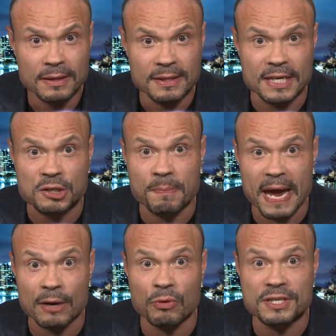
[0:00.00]
This
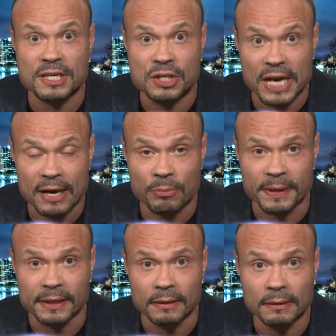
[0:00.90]
man was a
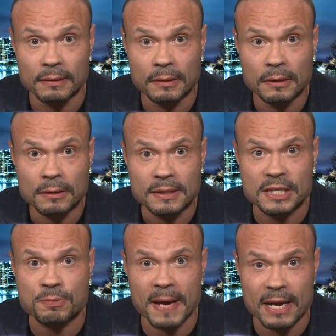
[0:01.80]
gentleman.
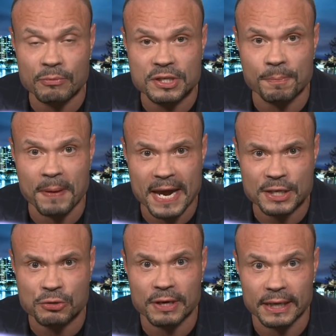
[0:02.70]
This man was a
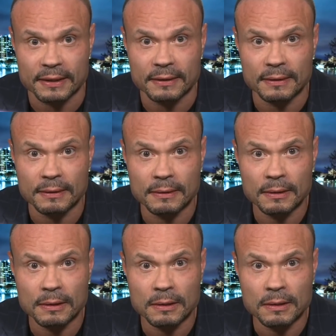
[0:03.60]
patriot.
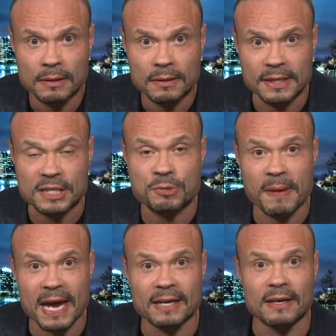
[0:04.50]
This
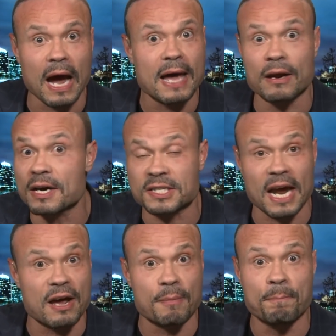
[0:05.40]
man got us
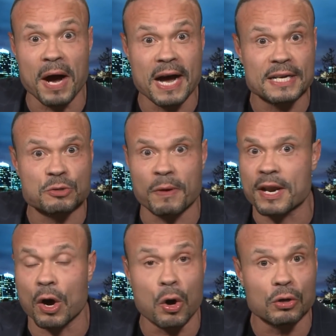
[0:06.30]
out of binds when
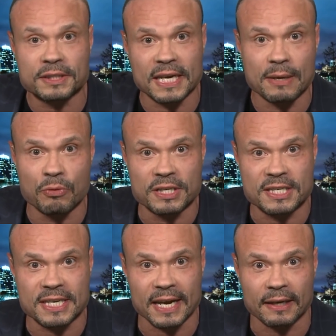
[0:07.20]
the whole team was
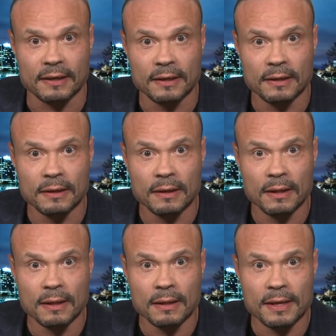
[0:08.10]
sick.
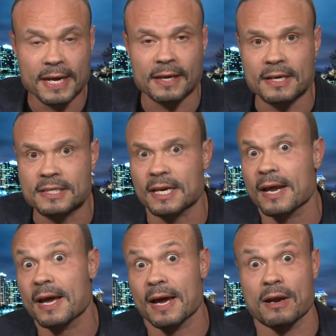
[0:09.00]
He could have said,
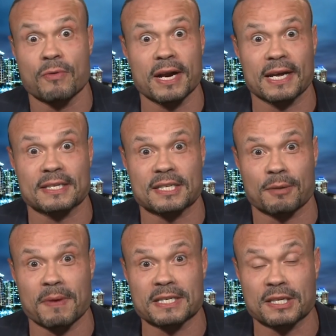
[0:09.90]
hey, I don't want to get
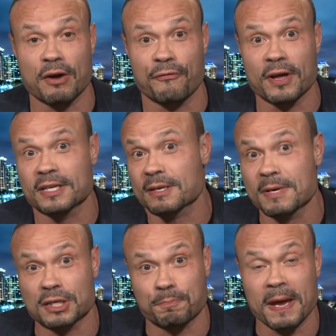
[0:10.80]
sick myself, fellas. Let
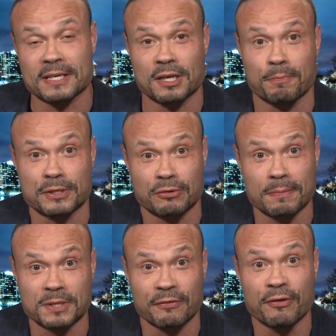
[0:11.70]
me just pass you a
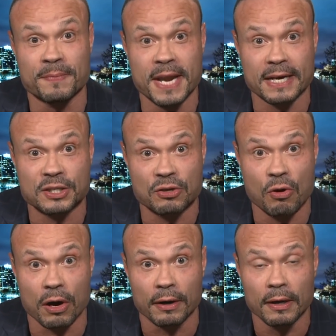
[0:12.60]
prescription from the next
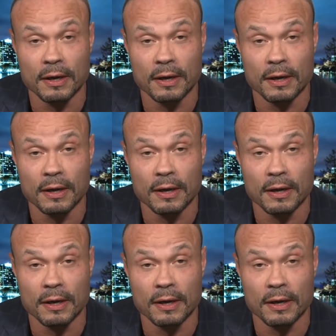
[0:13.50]
door.